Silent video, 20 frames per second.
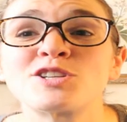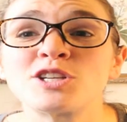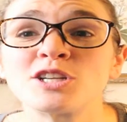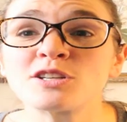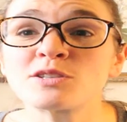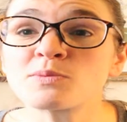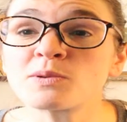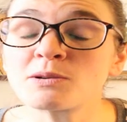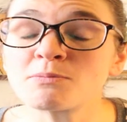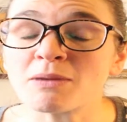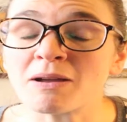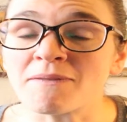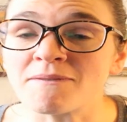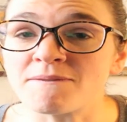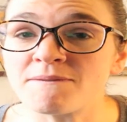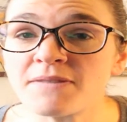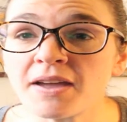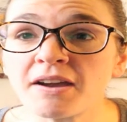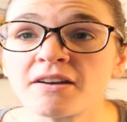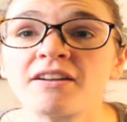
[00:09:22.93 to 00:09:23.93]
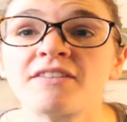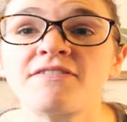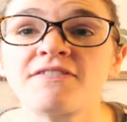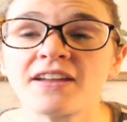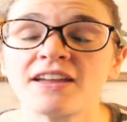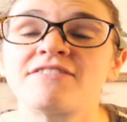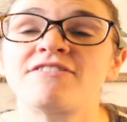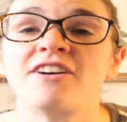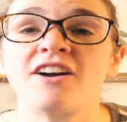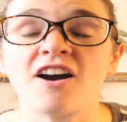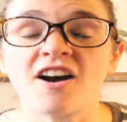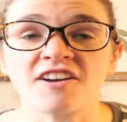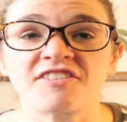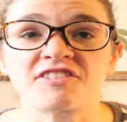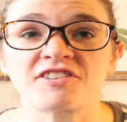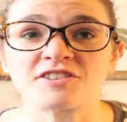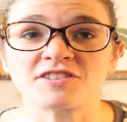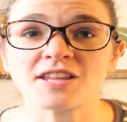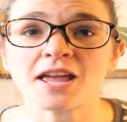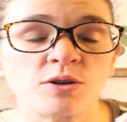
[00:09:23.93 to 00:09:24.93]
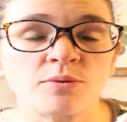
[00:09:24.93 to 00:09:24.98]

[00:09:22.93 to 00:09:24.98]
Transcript: She is one of my very favorite authors.